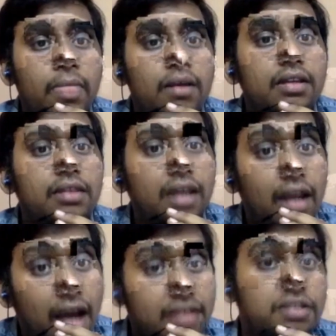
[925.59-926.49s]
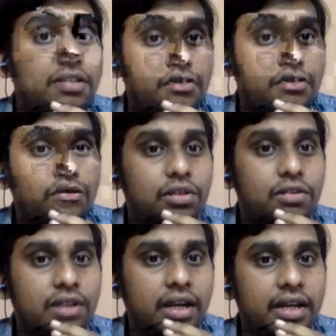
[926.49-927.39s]
in the last year
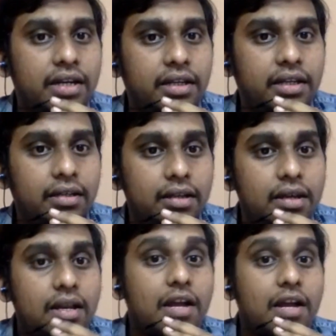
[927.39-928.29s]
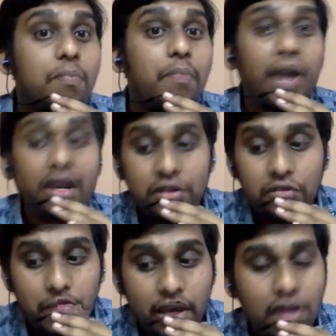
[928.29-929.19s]
2019, compared
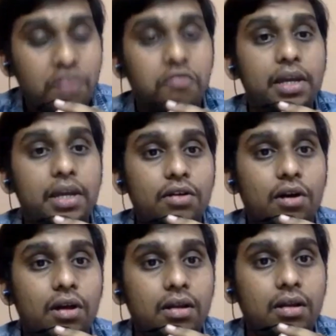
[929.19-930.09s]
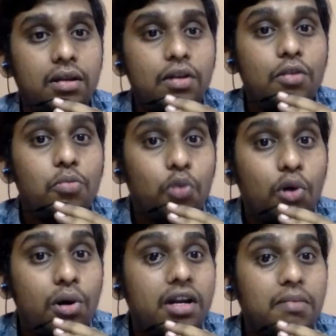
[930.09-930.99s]
to Bay of Bengal,
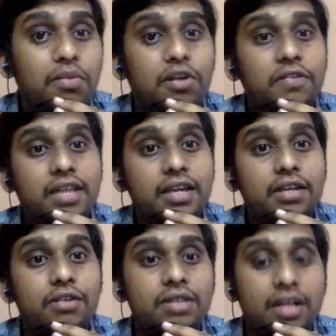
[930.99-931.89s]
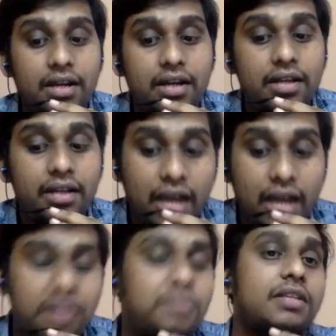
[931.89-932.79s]
more number of cyclones occurred in
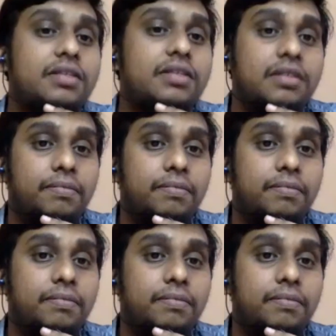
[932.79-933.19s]
Arabian Sea.